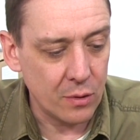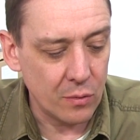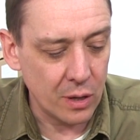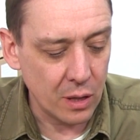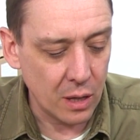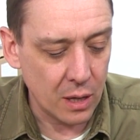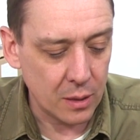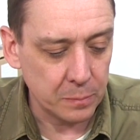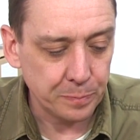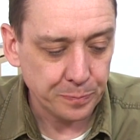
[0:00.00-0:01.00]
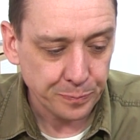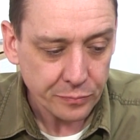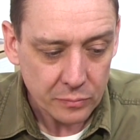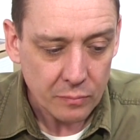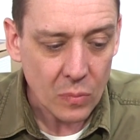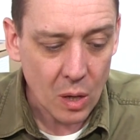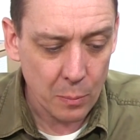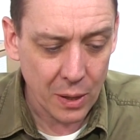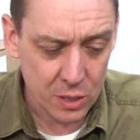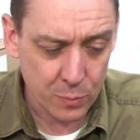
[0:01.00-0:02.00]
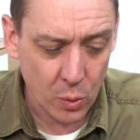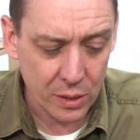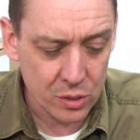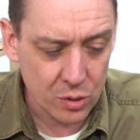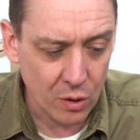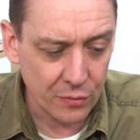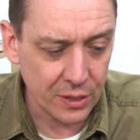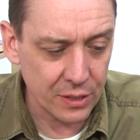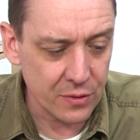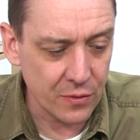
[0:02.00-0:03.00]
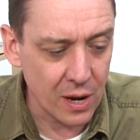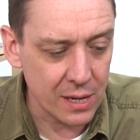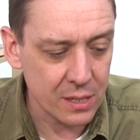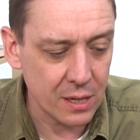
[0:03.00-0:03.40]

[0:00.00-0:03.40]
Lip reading: real plus points of the device,